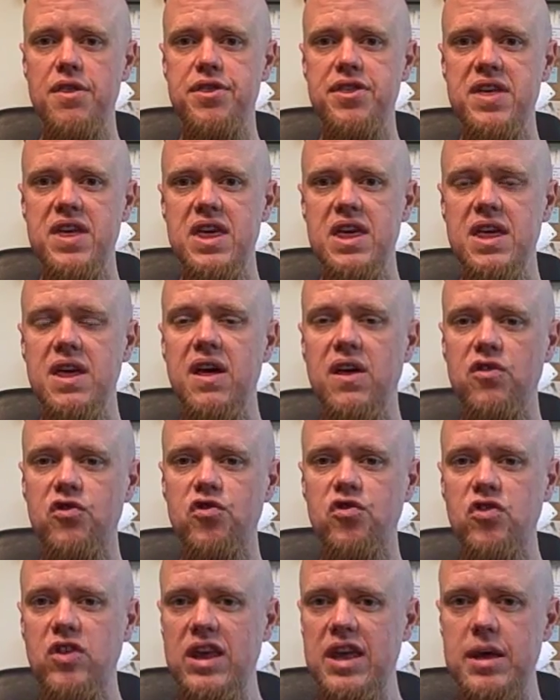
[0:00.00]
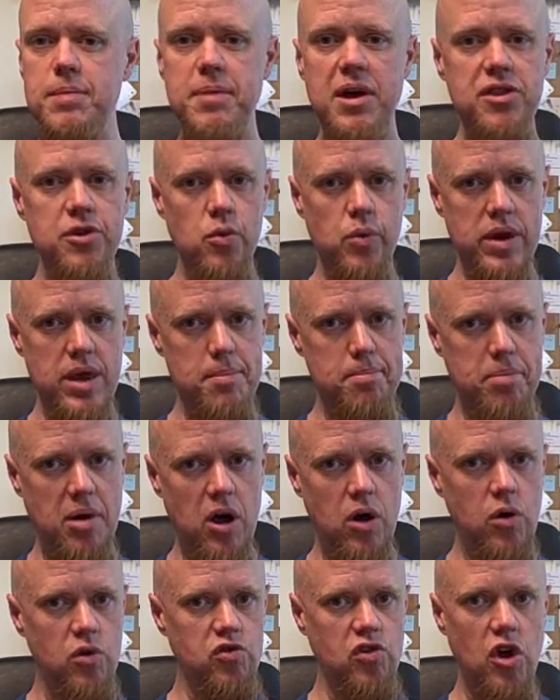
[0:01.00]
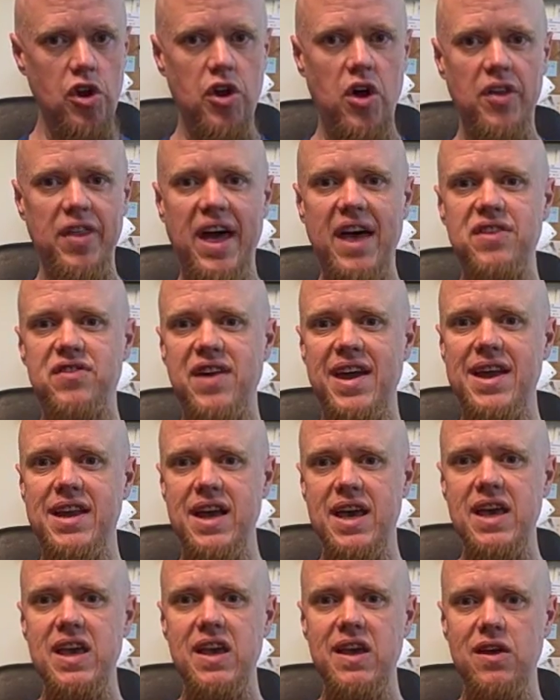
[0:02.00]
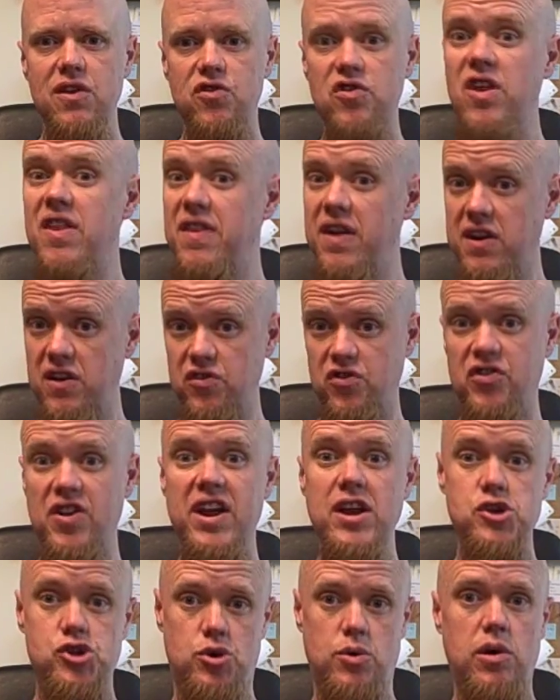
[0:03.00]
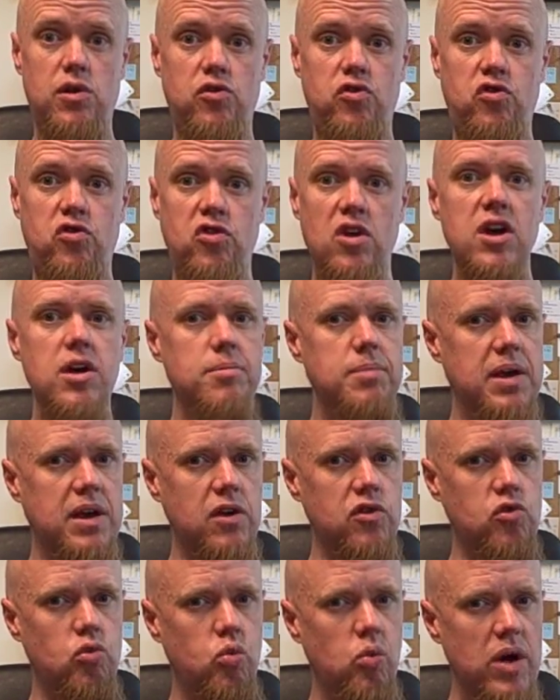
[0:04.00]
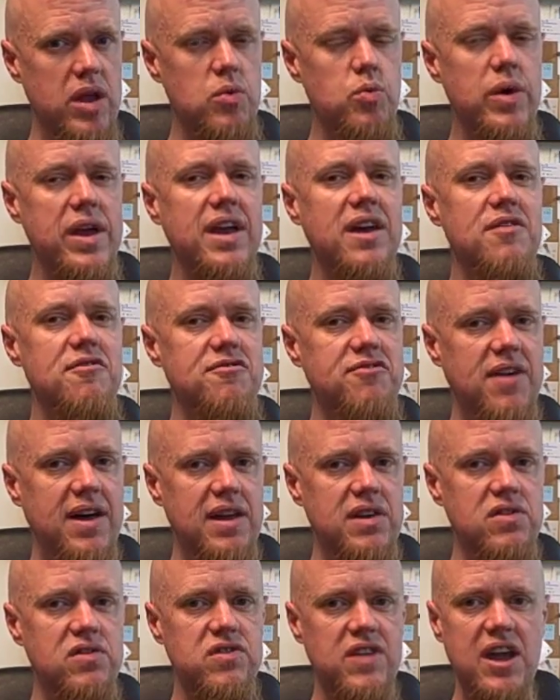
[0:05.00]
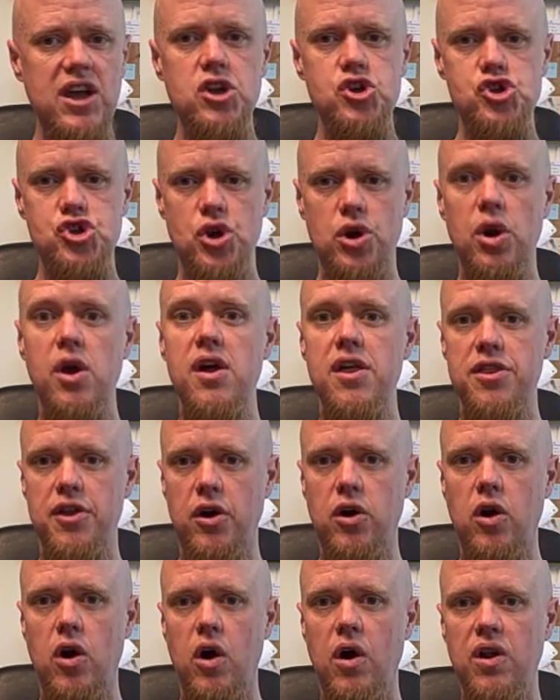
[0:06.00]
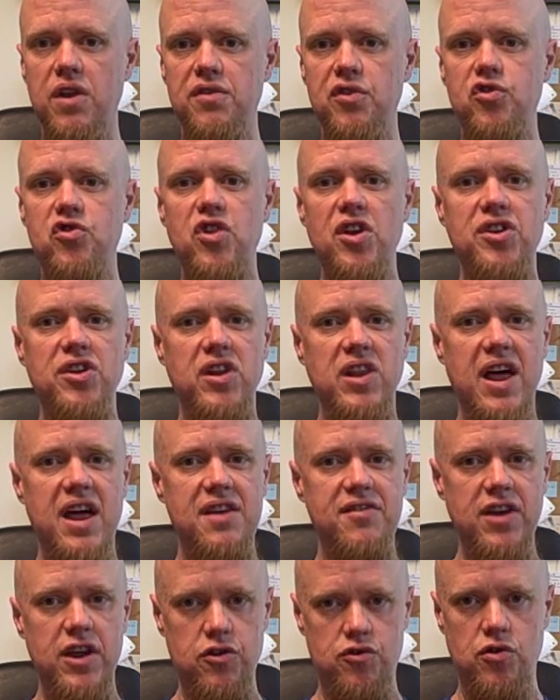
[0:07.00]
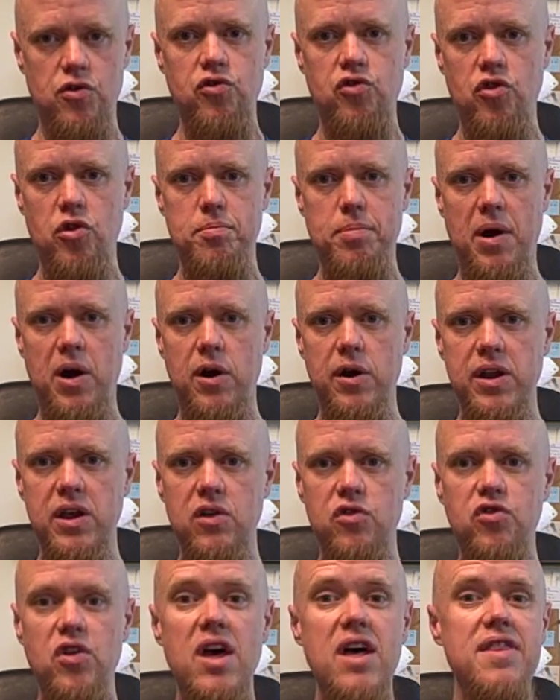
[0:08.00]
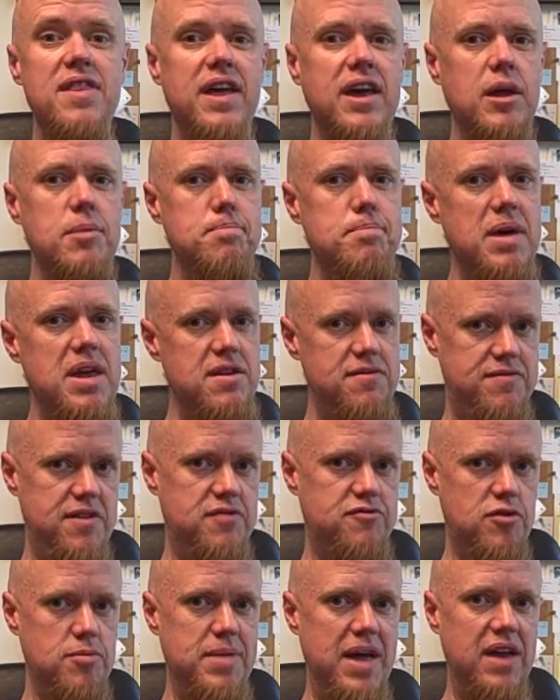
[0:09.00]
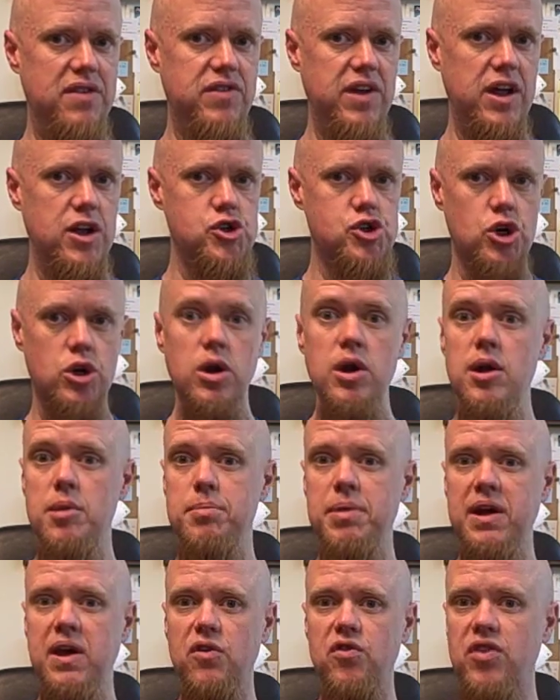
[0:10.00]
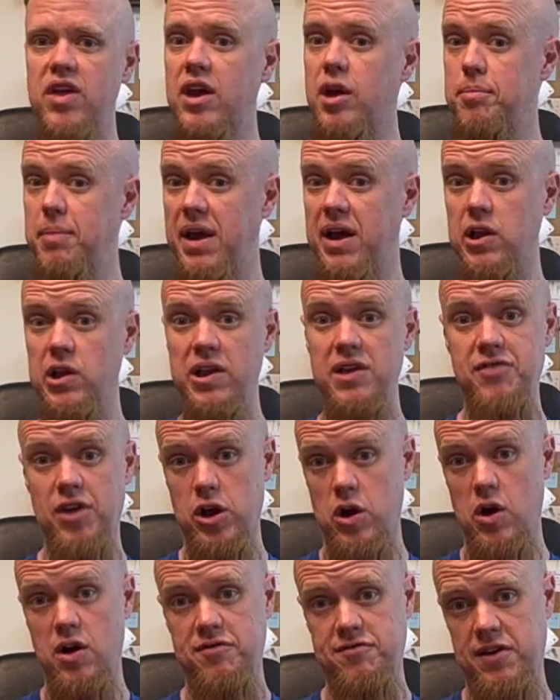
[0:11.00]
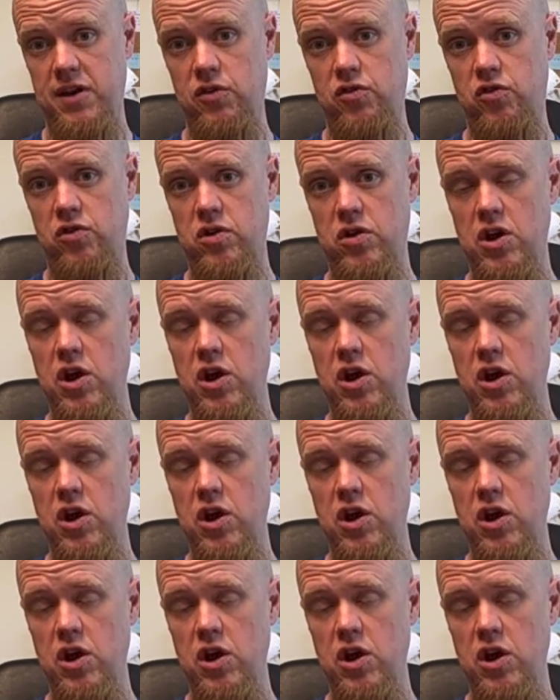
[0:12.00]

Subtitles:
the schema that we impose on all that data is that it's dangerous. Because when we can find danger, there are all of a sudden a lot of interested parties that can benefit from that danger because they can make a living off it.